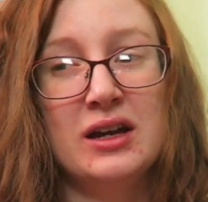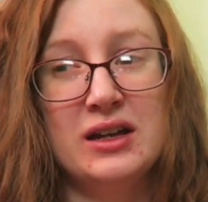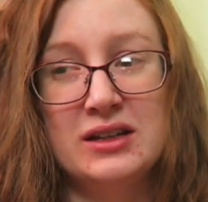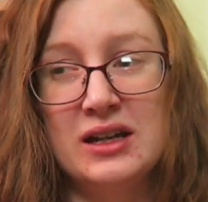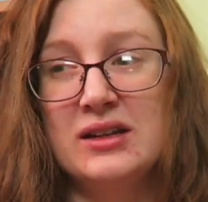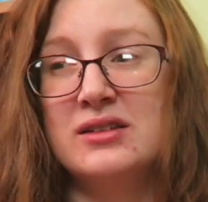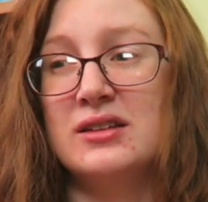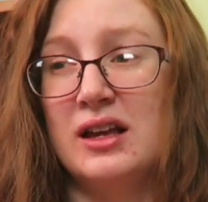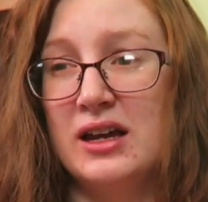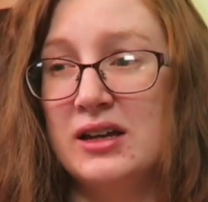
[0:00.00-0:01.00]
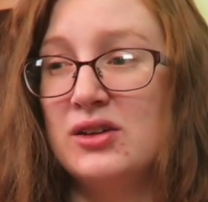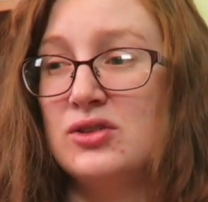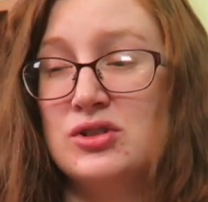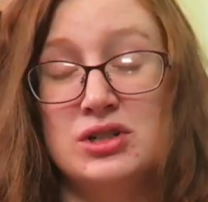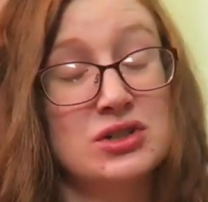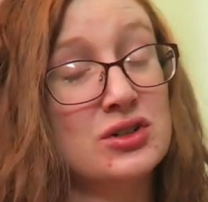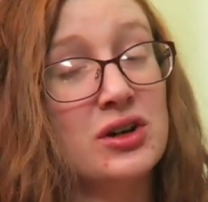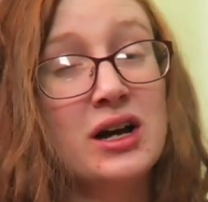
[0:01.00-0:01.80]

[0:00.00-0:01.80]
it tastes like your traditional